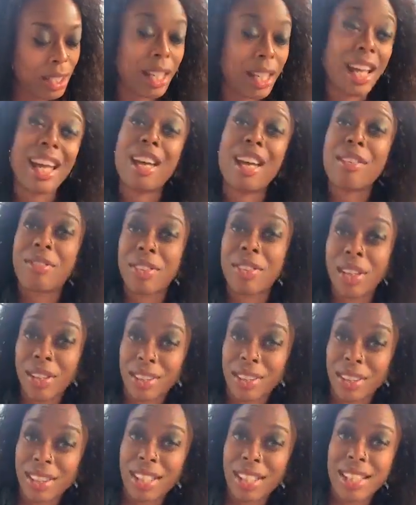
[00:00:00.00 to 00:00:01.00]
that I have
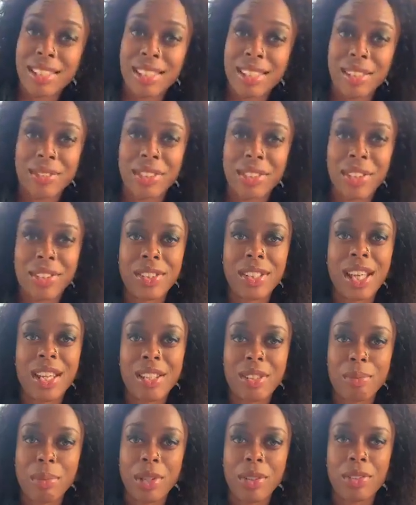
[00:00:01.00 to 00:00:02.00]
felt as if there's
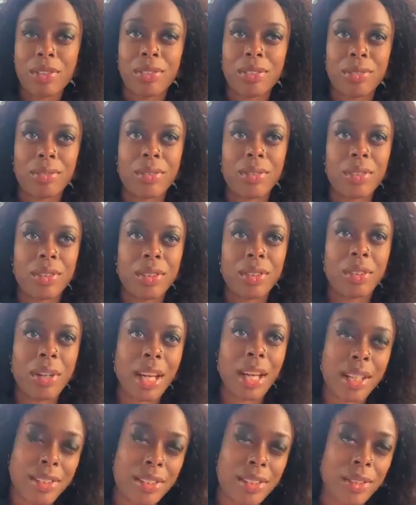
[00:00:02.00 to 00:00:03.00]
not as much
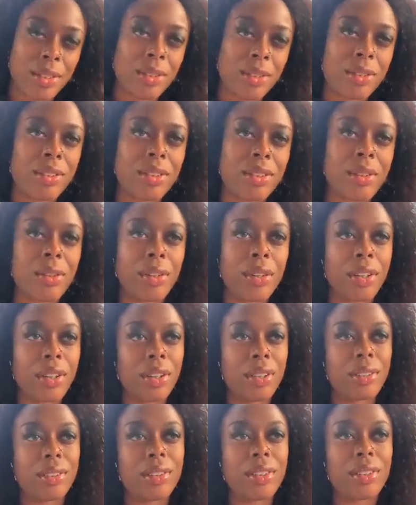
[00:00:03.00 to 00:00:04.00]
gratitude or
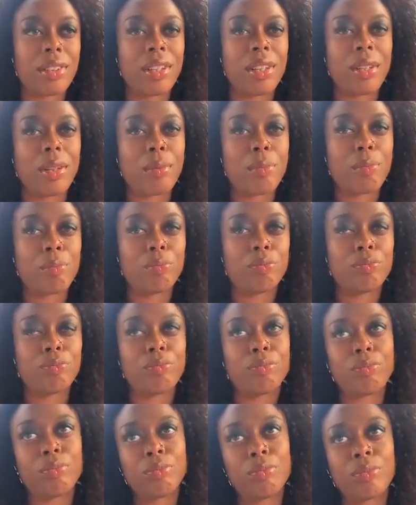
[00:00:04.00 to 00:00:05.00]

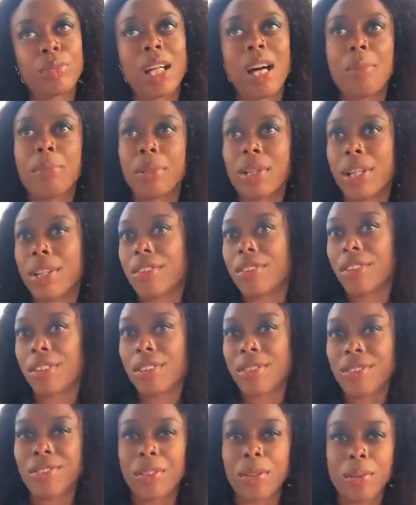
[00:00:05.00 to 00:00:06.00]
comprehension
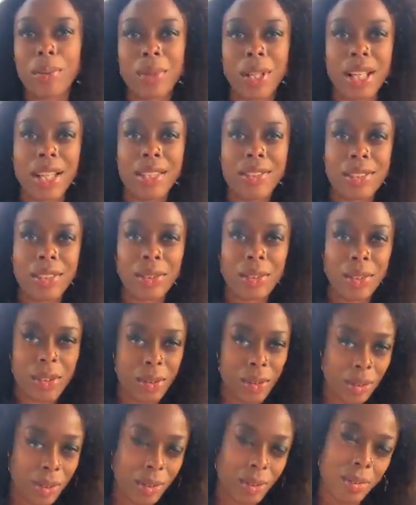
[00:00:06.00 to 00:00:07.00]
for what I do
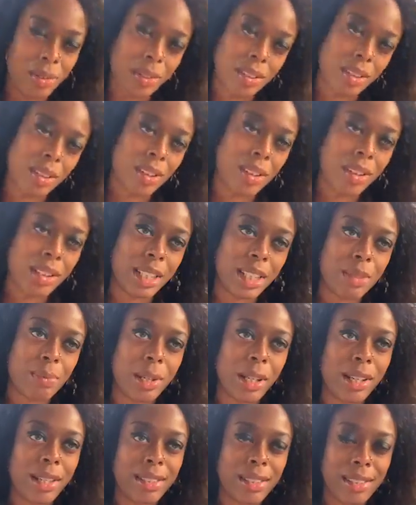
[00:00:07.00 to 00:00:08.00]
or the
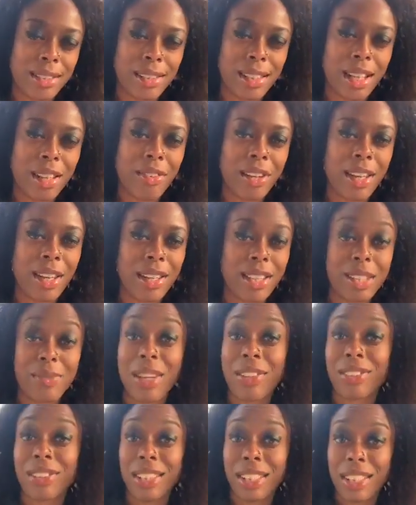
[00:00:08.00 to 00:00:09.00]
experiences that I've had,
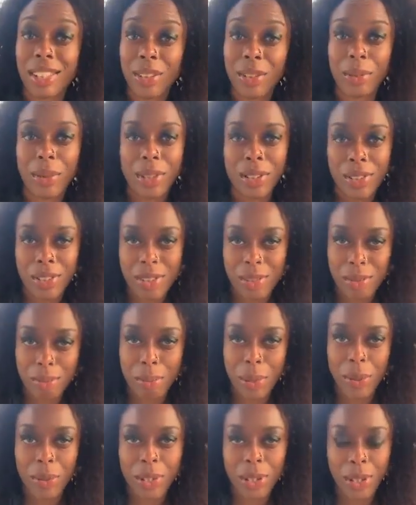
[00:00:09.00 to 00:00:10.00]
especially acute ones
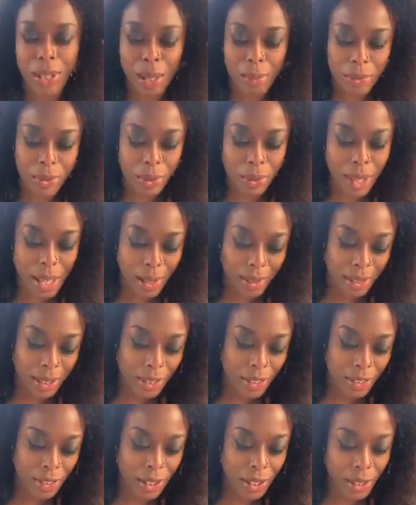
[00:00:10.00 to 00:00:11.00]
building up throughout
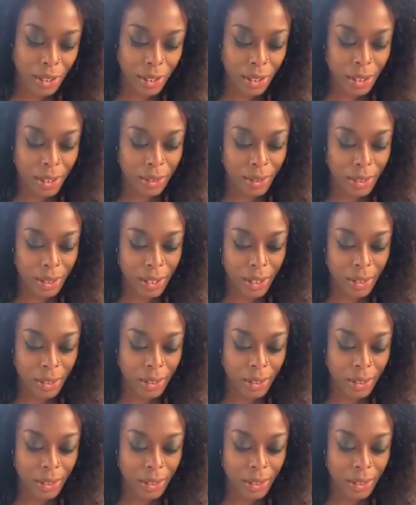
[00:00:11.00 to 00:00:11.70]
this year alone,